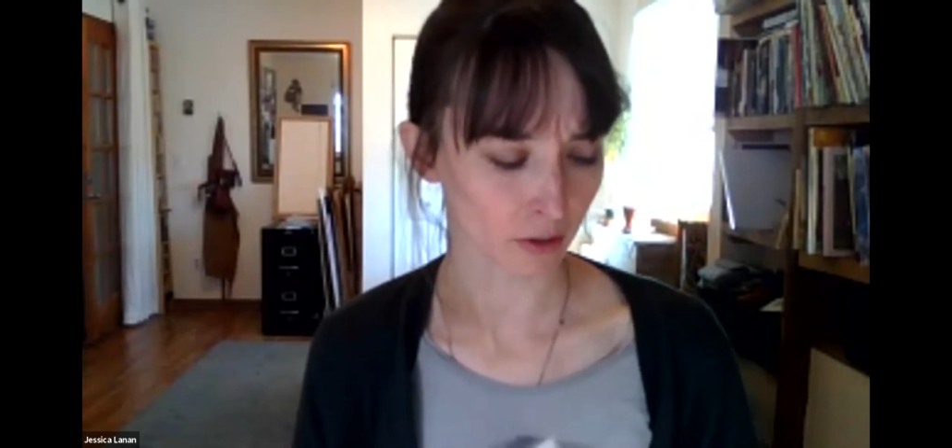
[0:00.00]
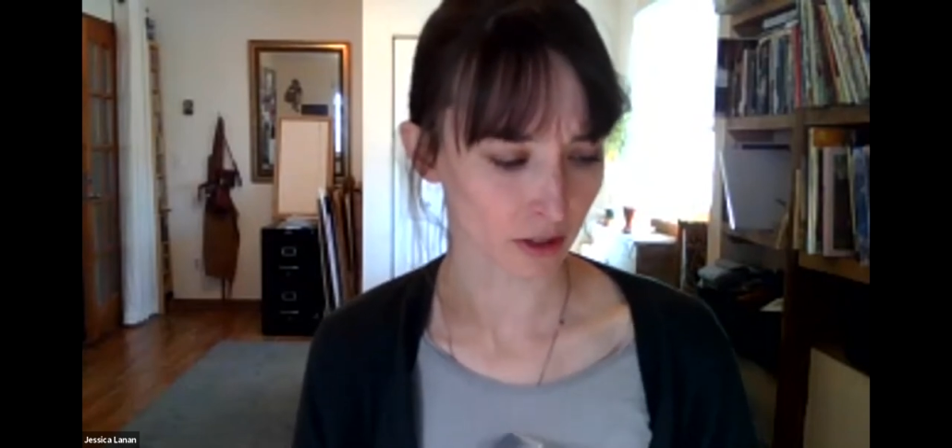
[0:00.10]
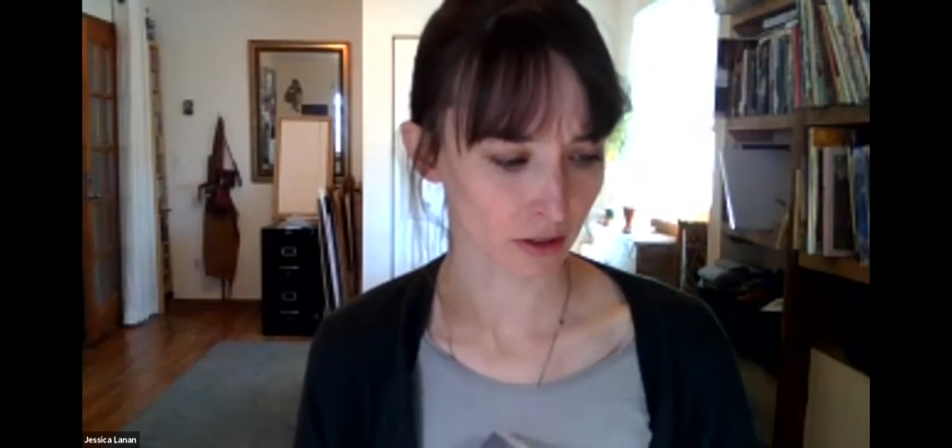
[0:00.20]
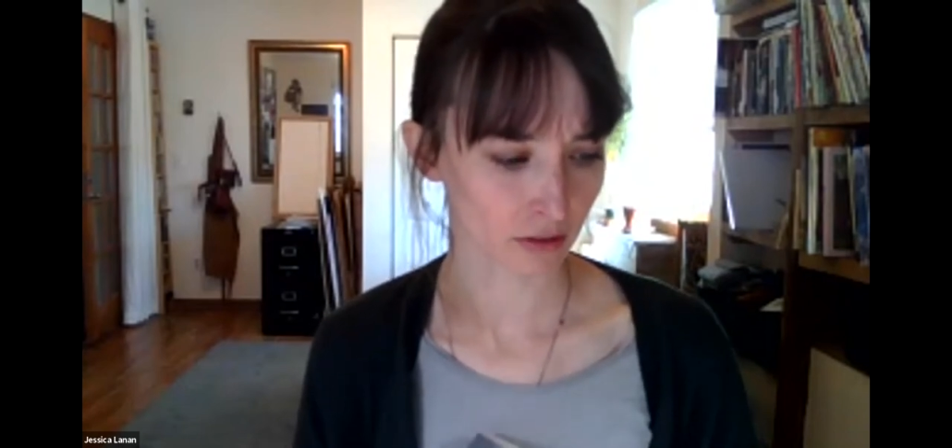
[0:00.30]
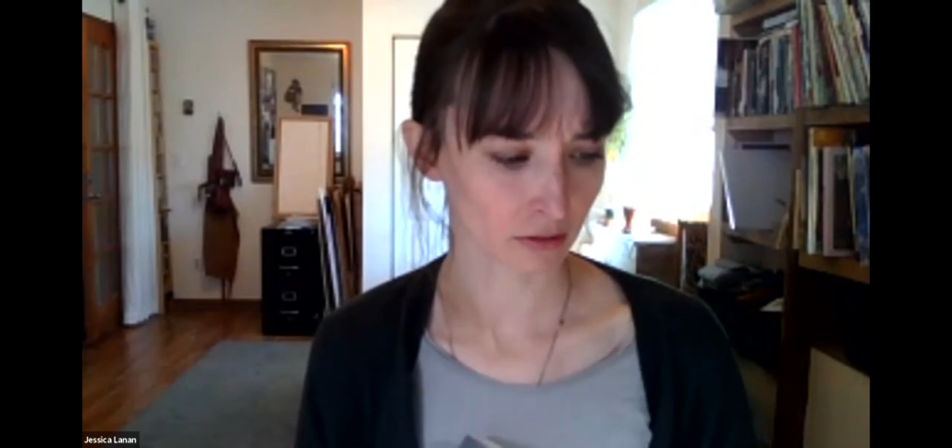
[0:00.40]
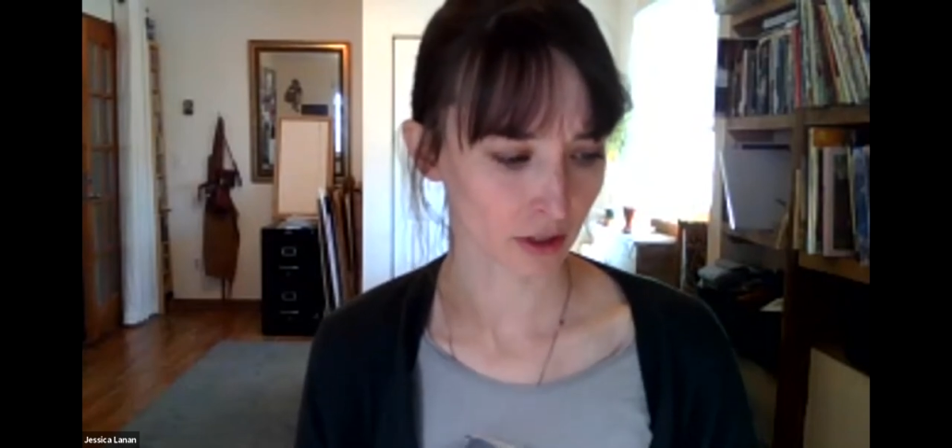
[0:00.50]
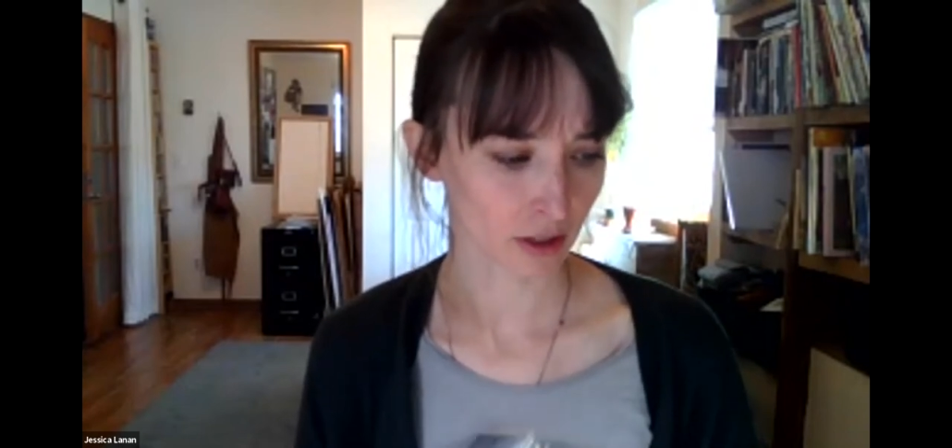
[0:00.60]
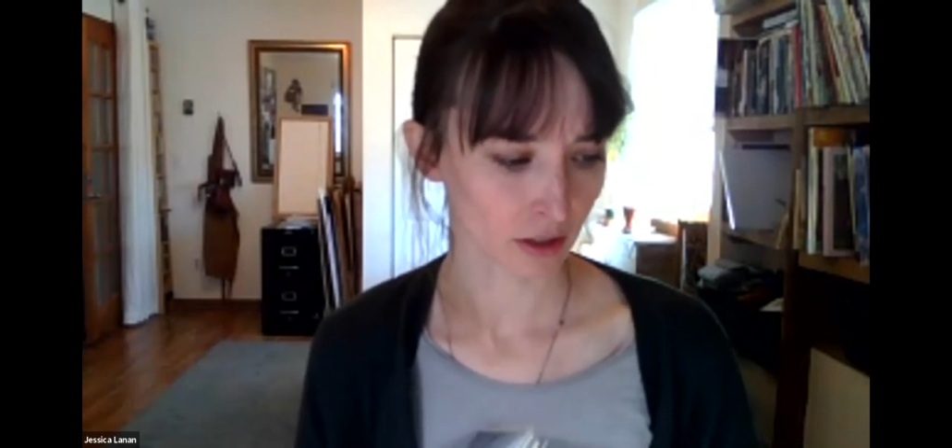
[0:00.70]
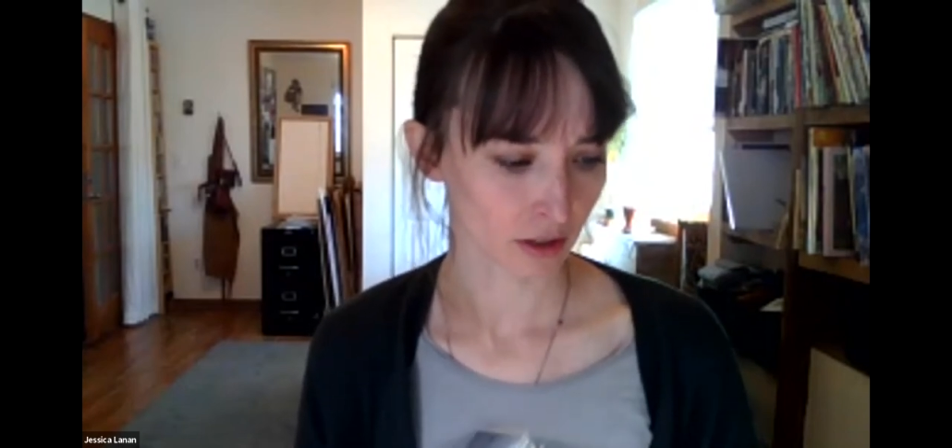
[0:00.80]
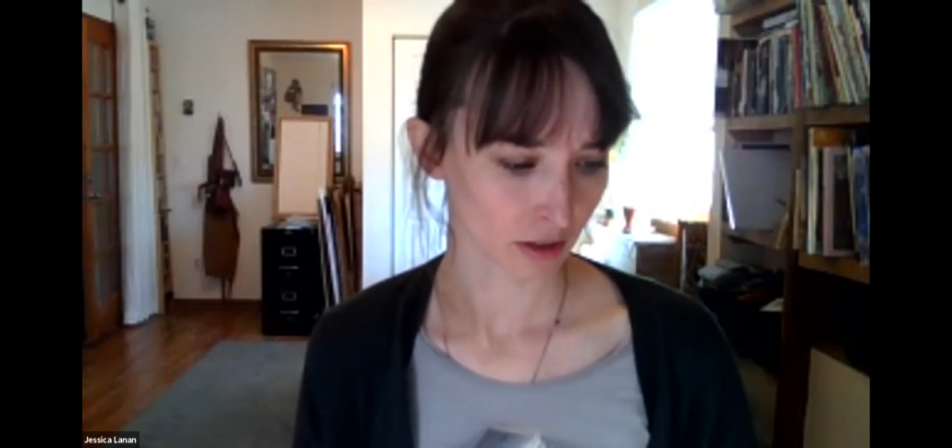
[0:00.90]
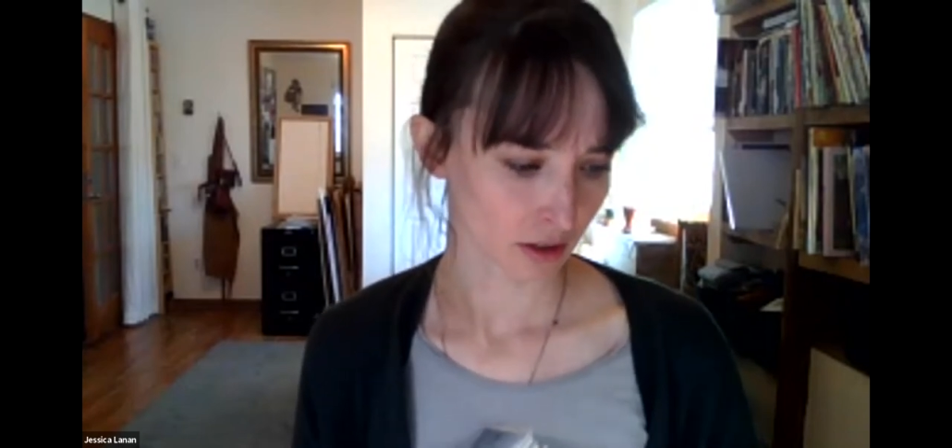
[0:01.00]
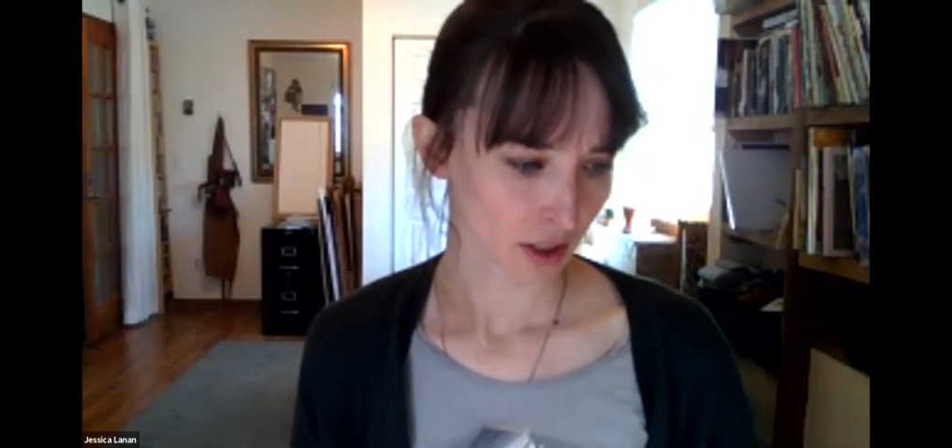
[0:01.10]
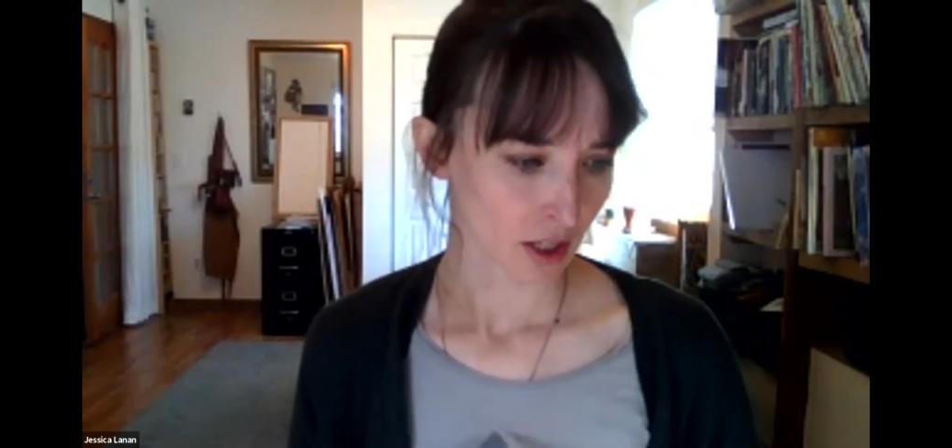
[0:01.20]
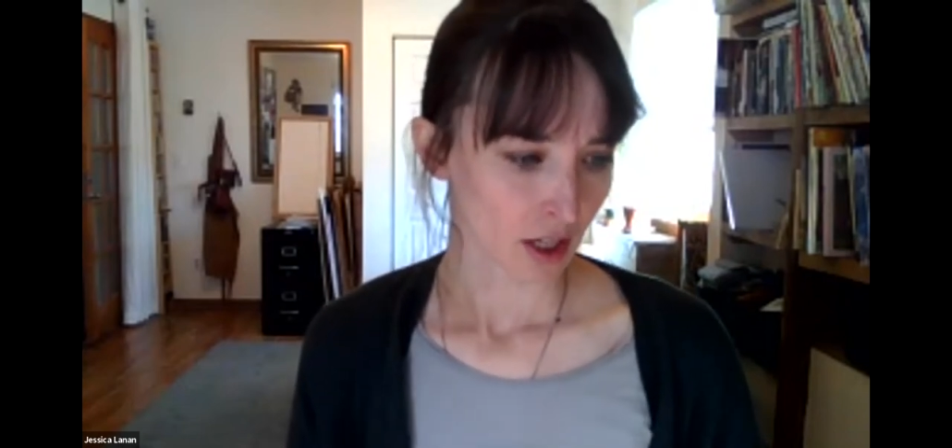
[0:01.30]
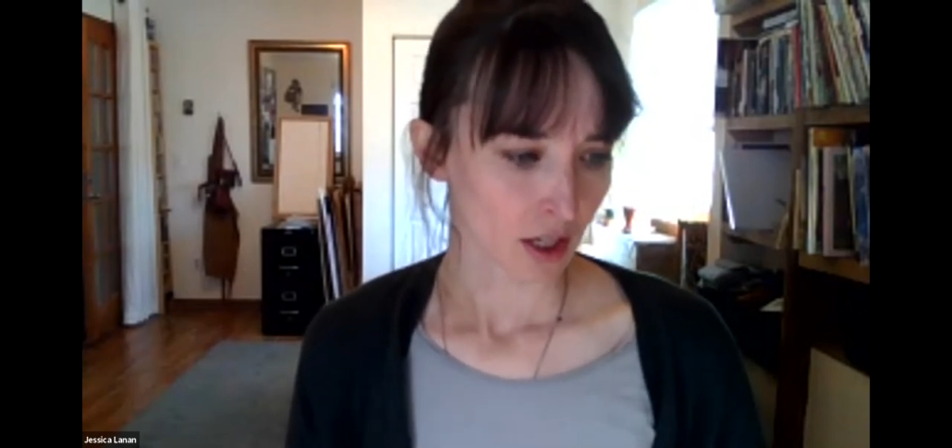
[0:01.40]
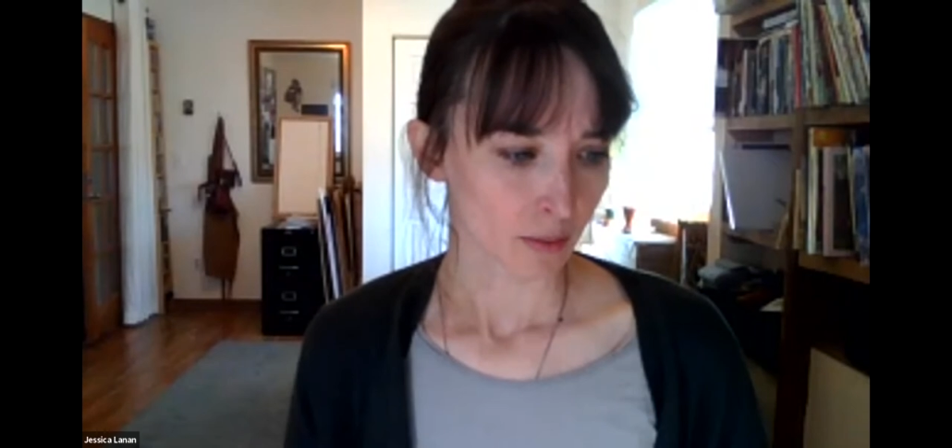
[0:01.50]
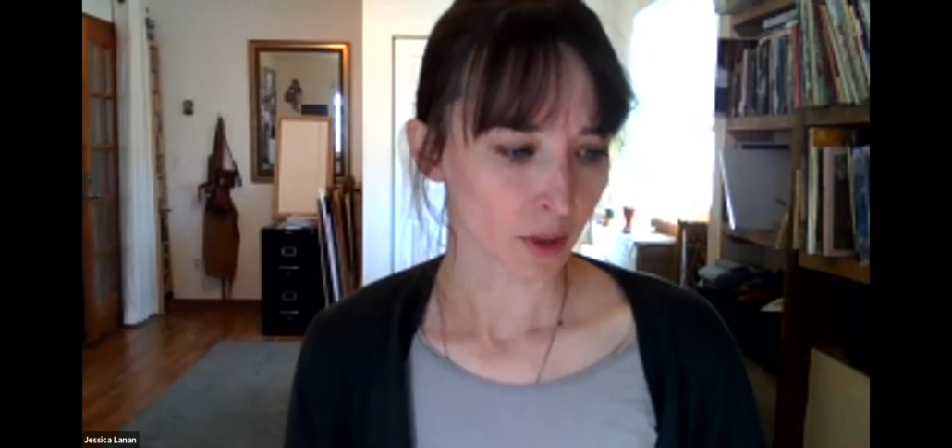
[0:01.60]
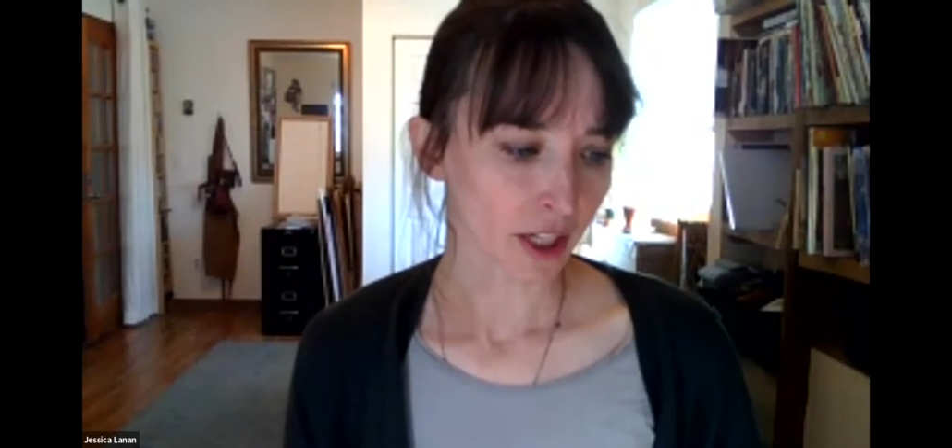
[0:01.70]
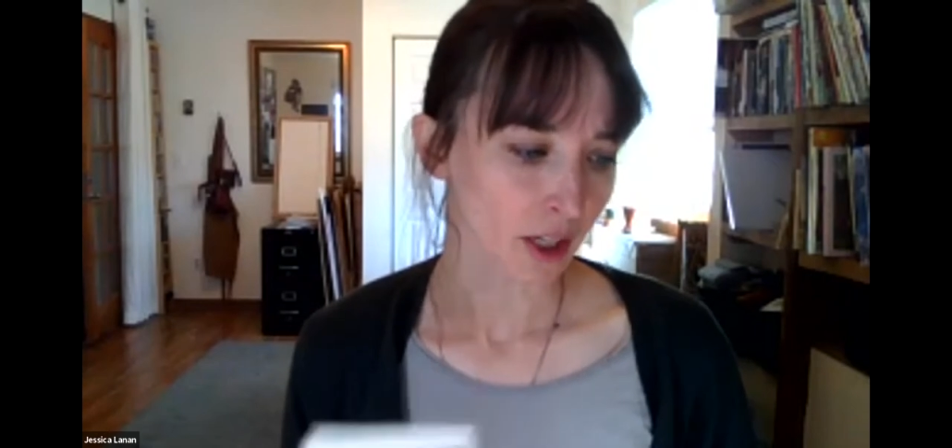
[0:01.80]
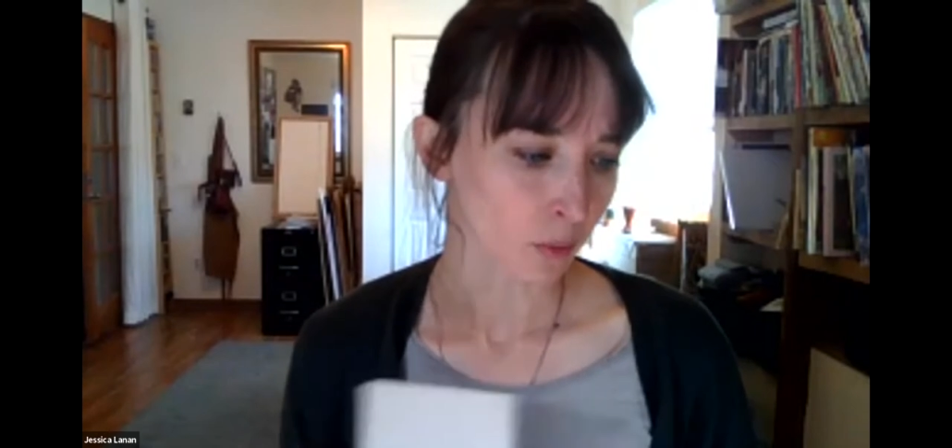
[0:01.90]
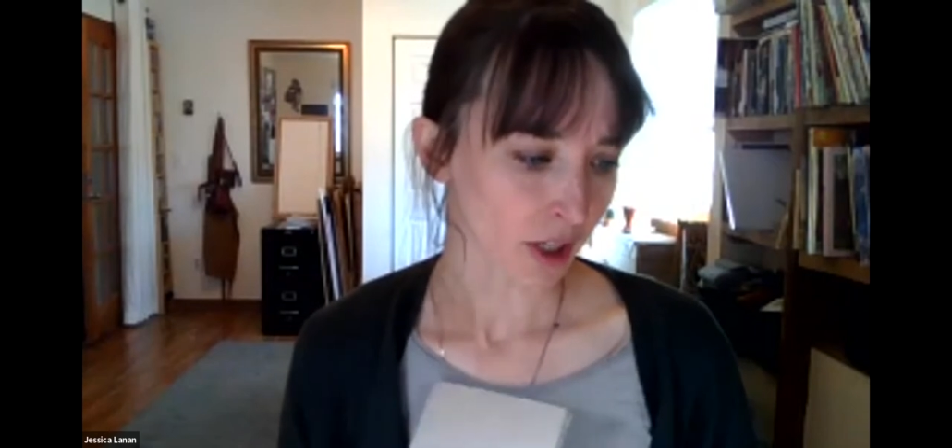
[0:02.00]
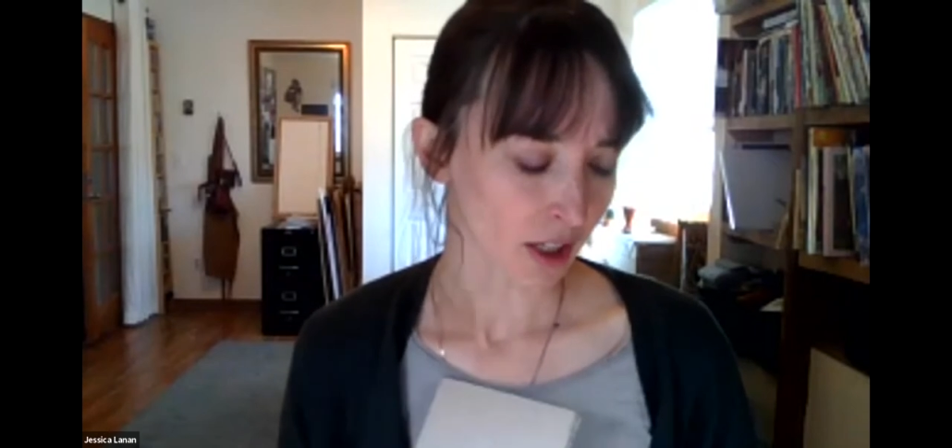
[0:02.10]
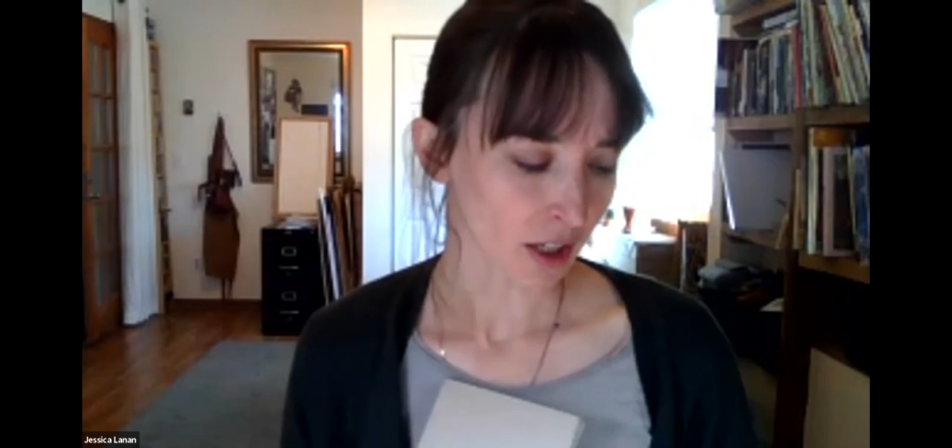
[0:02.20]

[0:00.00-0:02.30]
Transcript: was, but anyway,